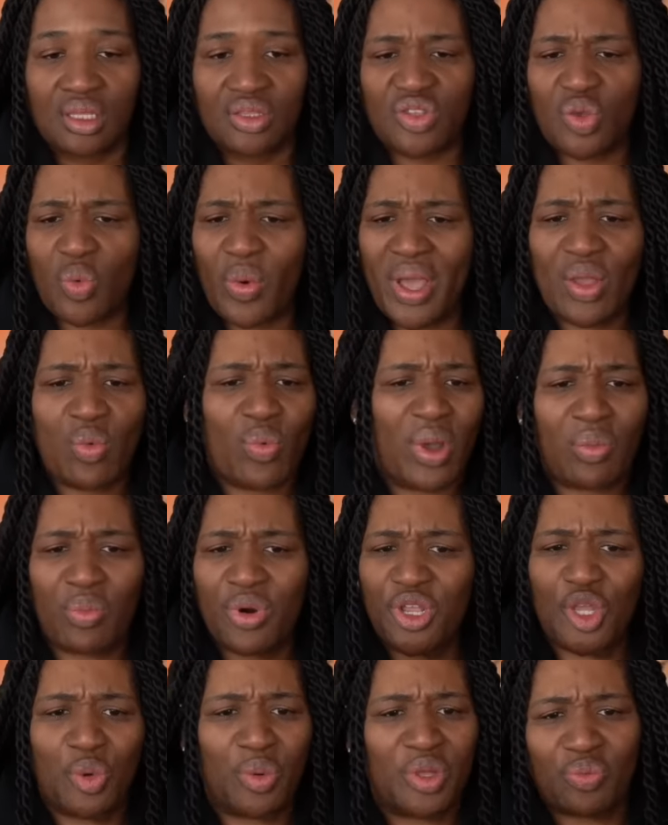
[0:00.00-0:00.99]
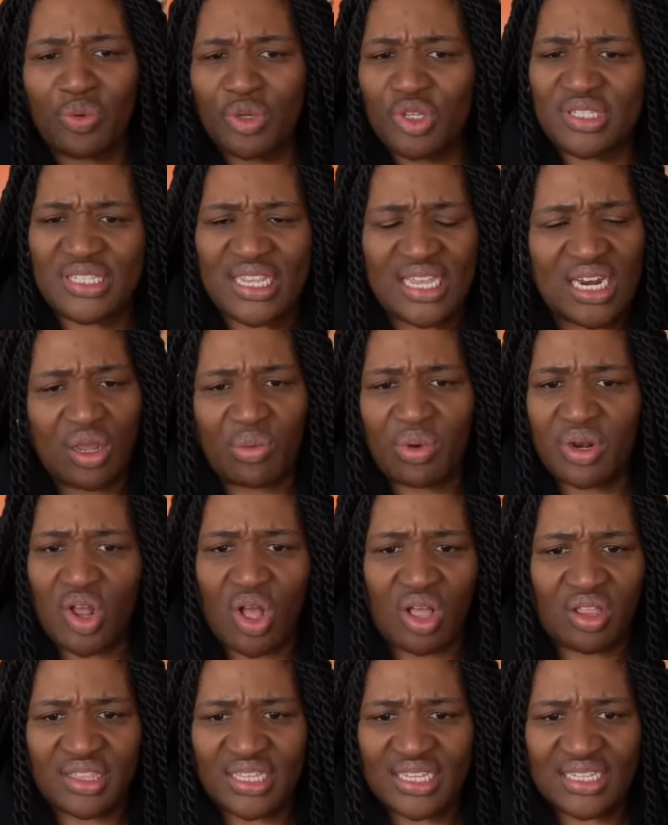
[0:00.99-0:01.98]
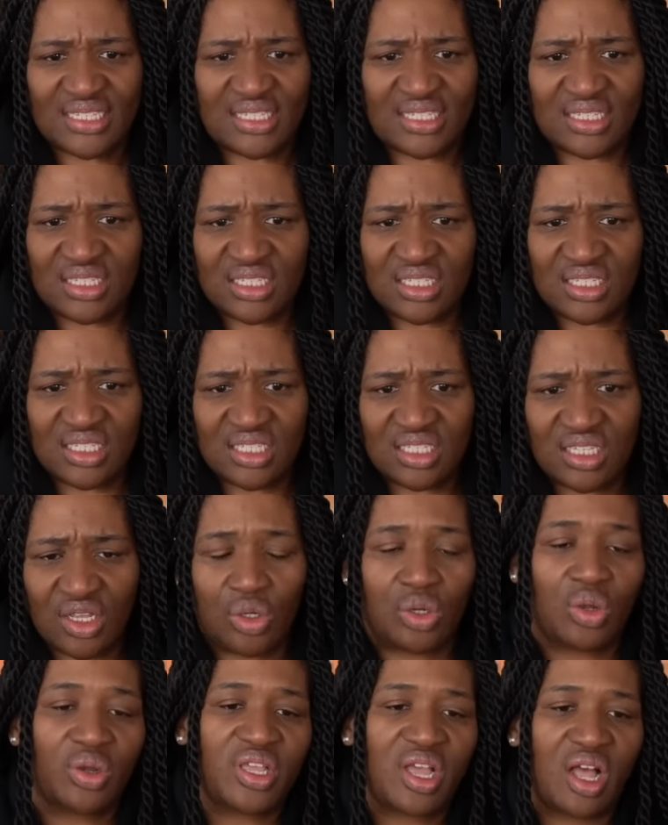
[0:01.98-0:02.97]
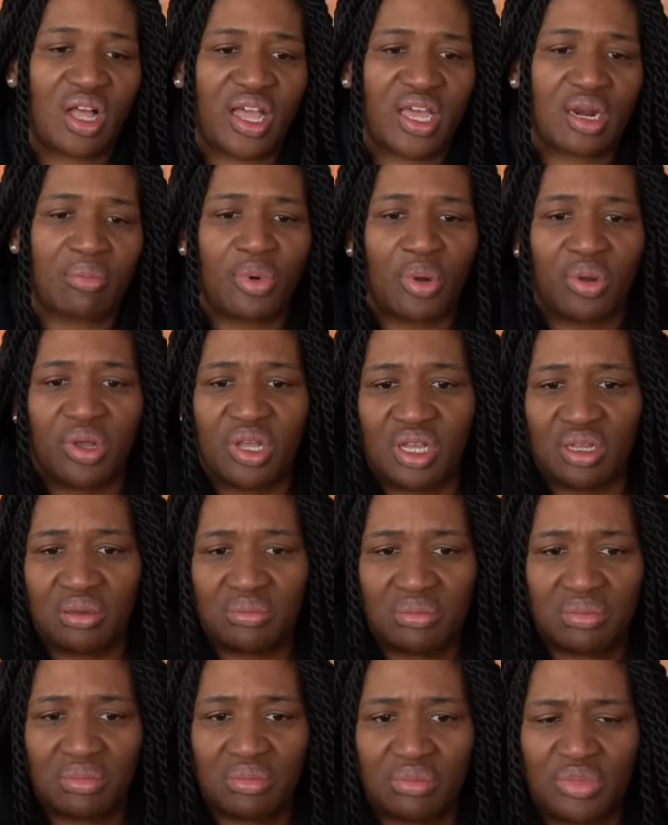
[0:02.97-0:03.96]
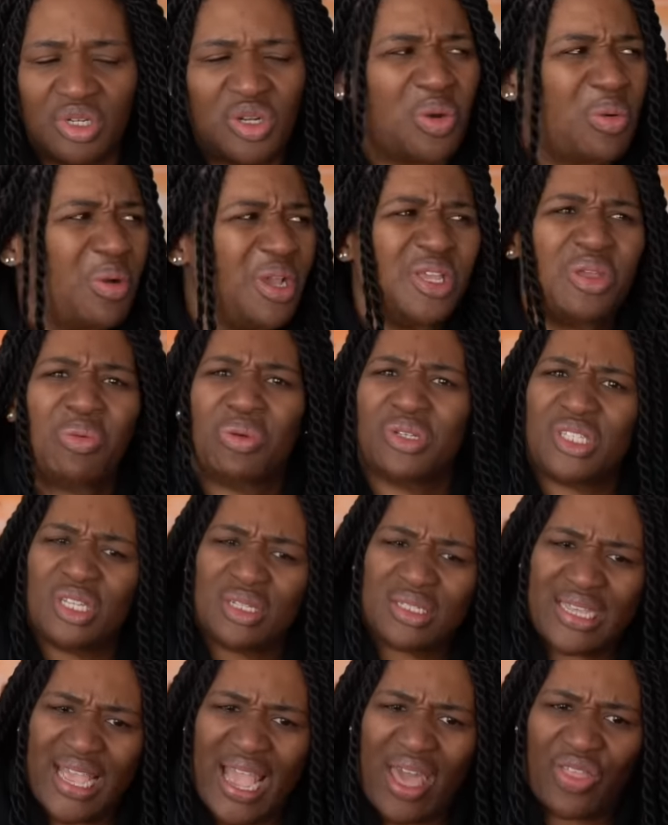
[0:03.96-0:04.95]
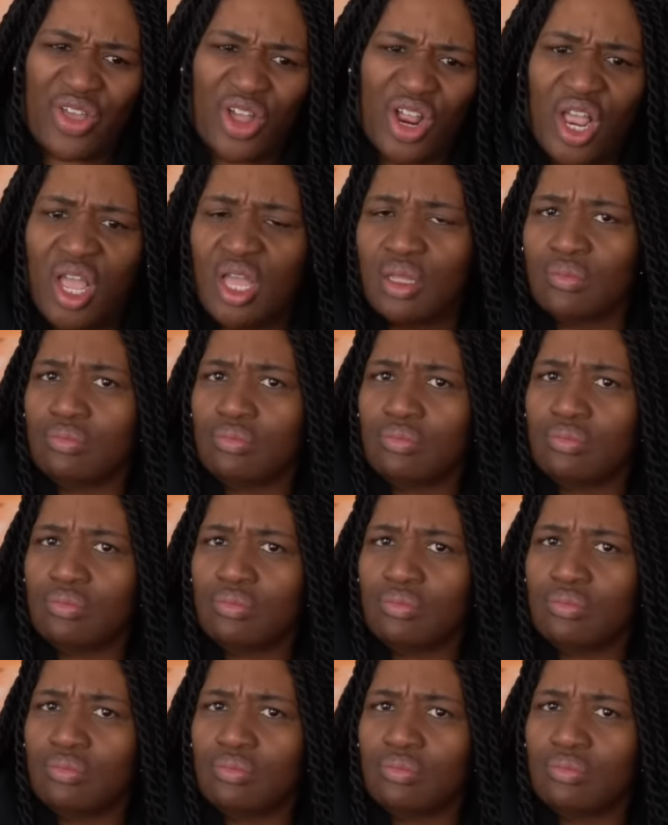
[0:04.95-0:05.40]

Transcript: So wait, when were you with Rosita when all this? Oh no, y'all kind of broke up. But no, wait, you were still together.